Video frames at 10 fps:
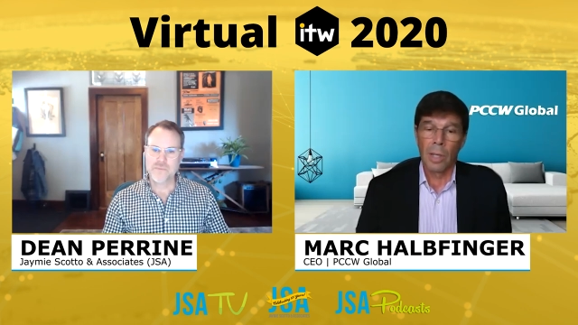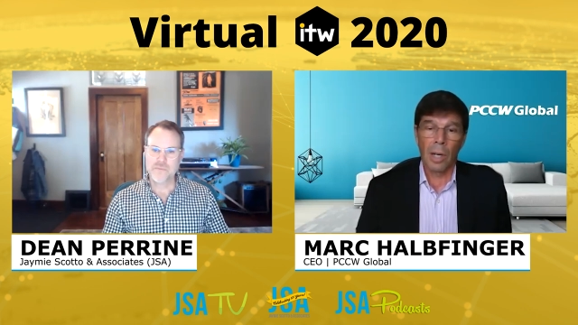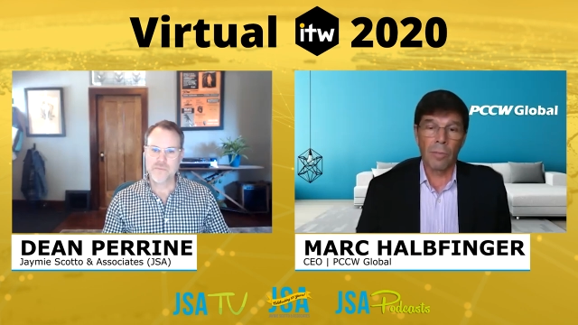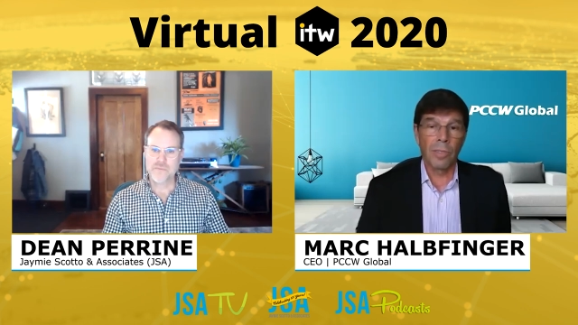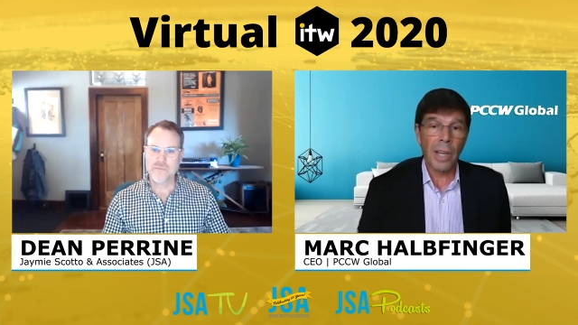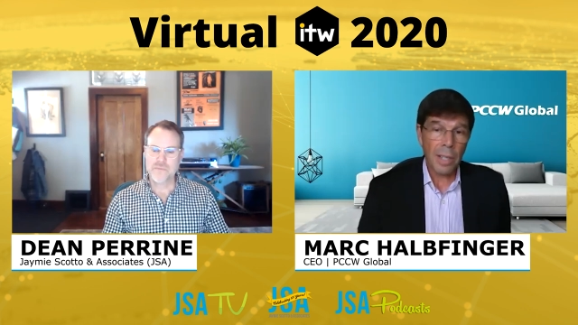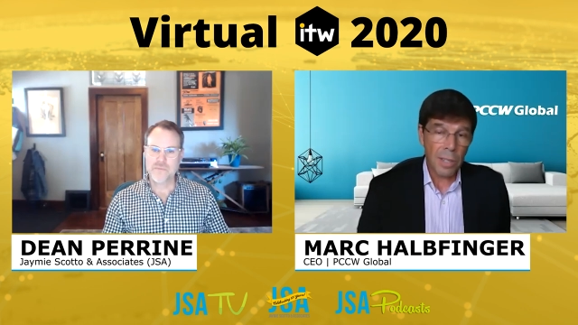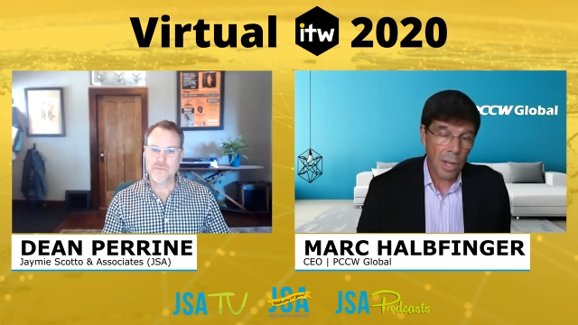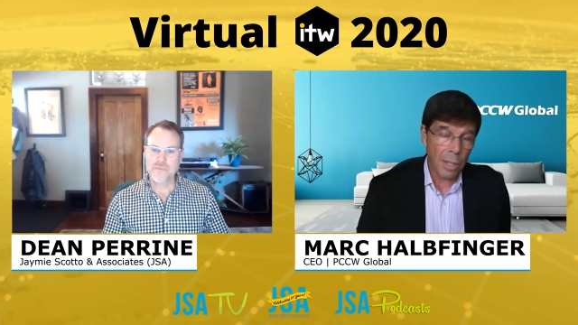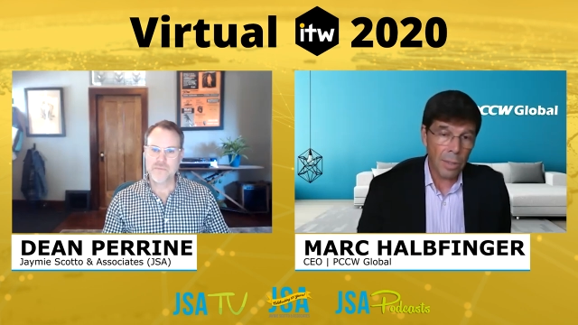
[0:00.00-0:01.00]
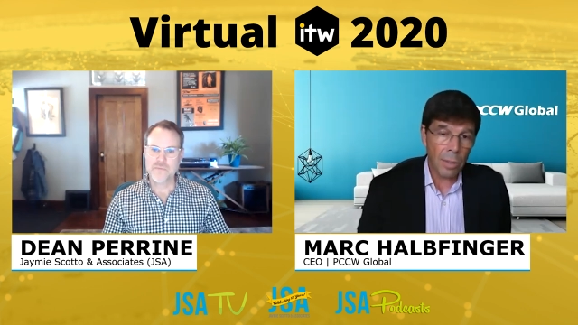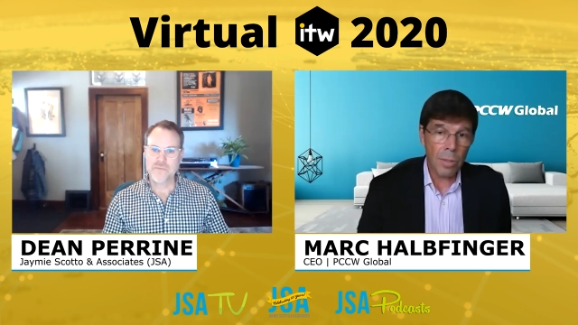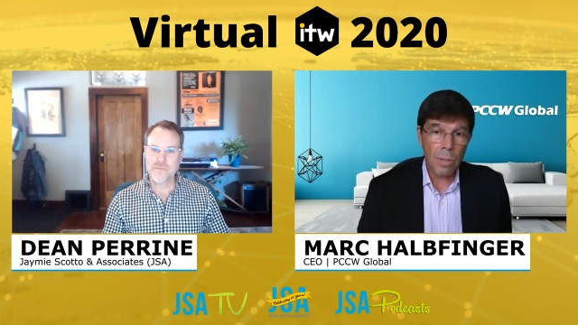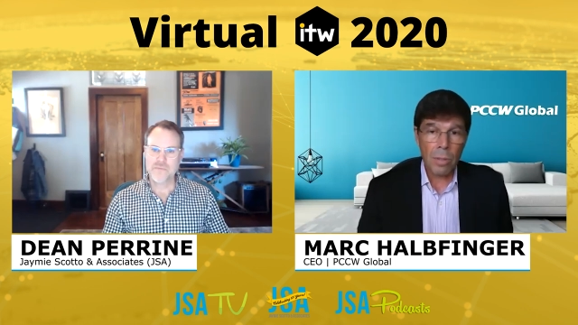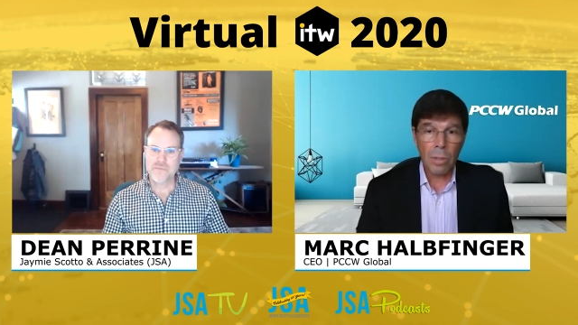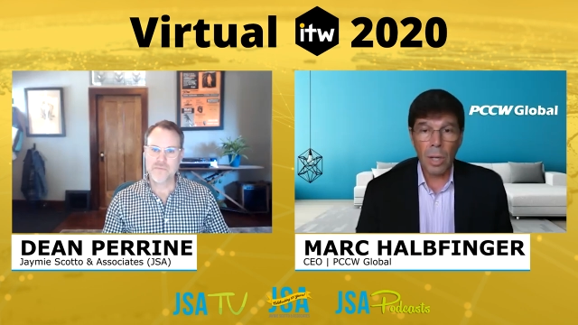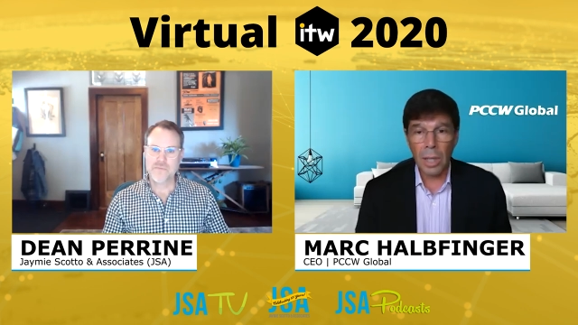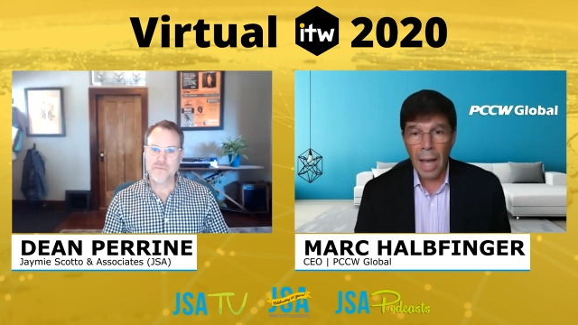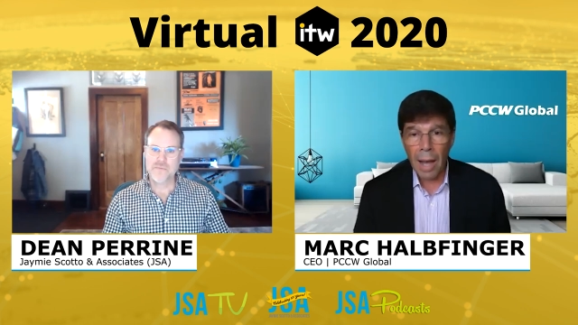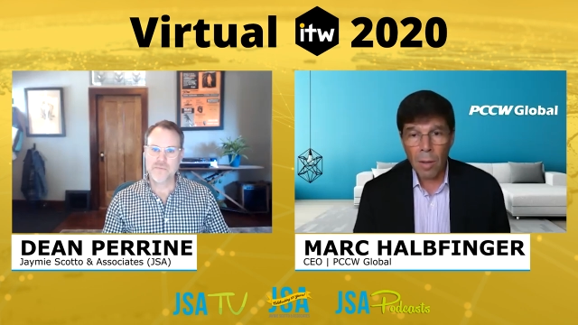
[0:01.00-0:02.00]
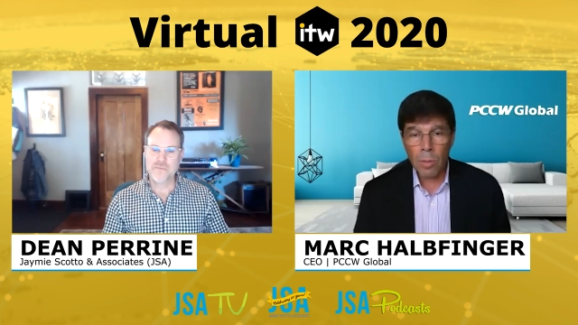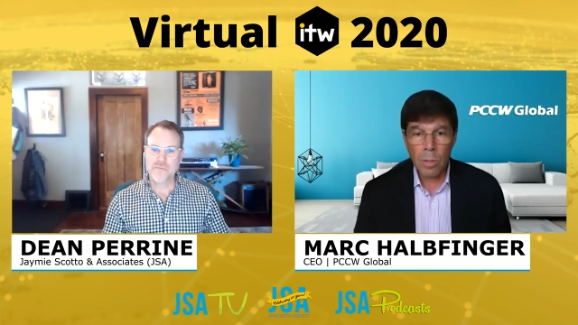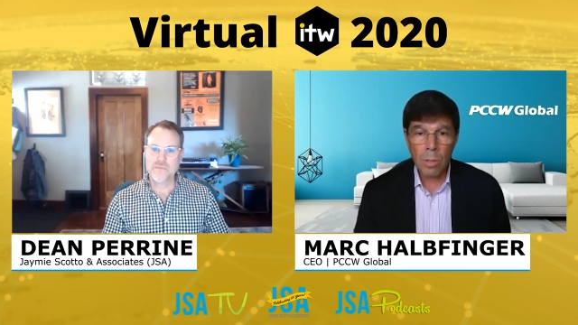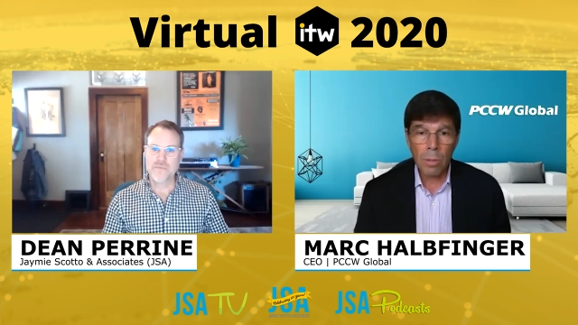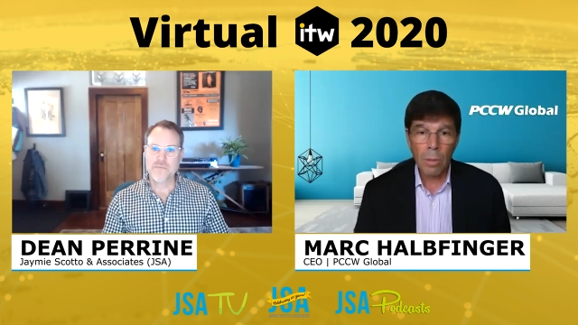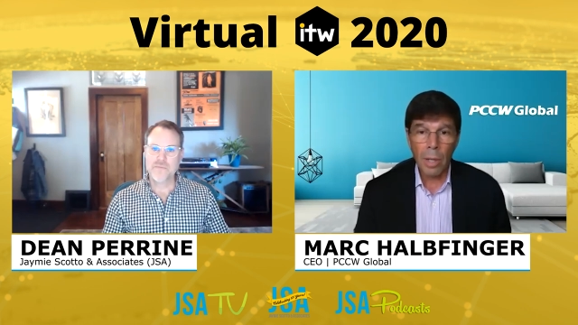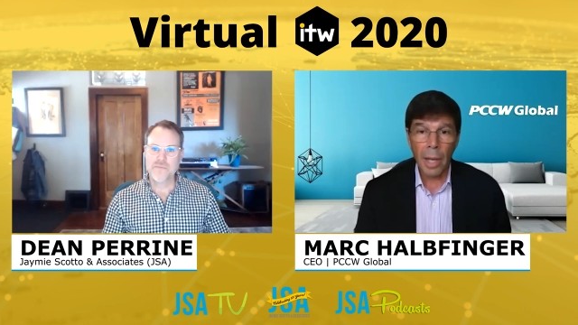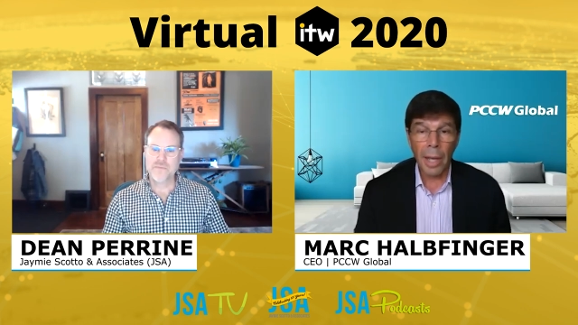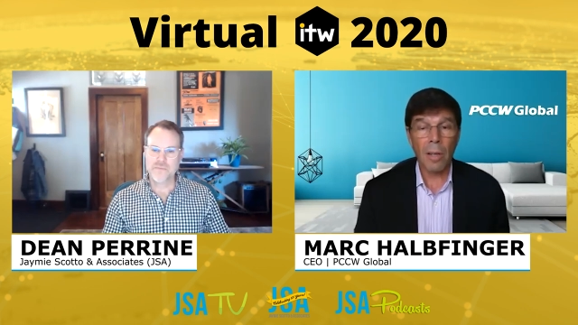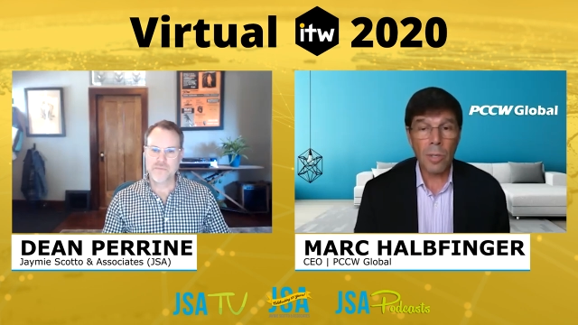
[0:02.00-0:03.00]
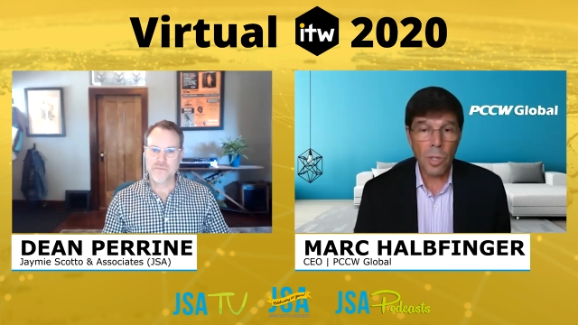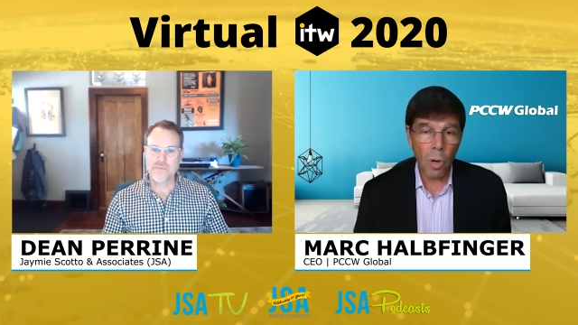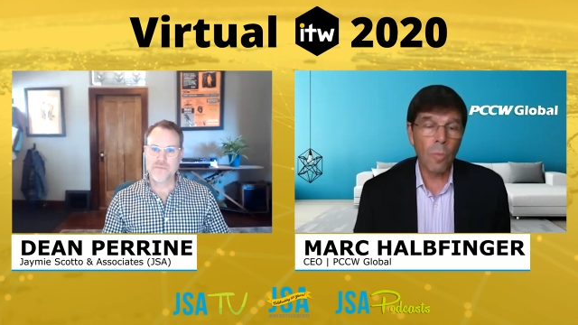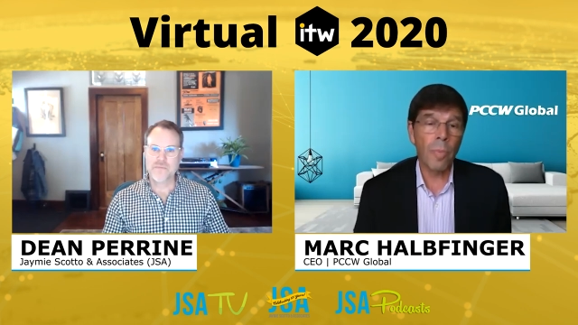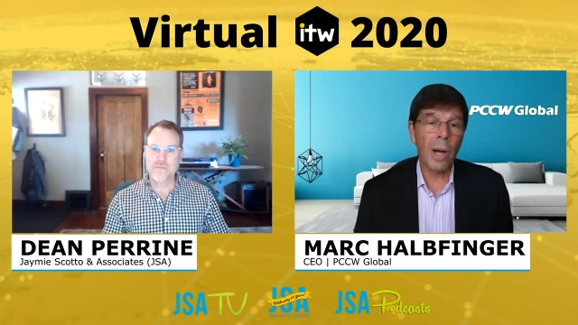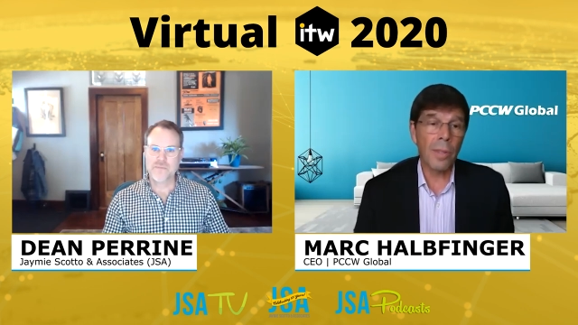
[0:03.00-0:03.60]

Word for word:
Speaker 1: of data centers, clouds, and also, oh, by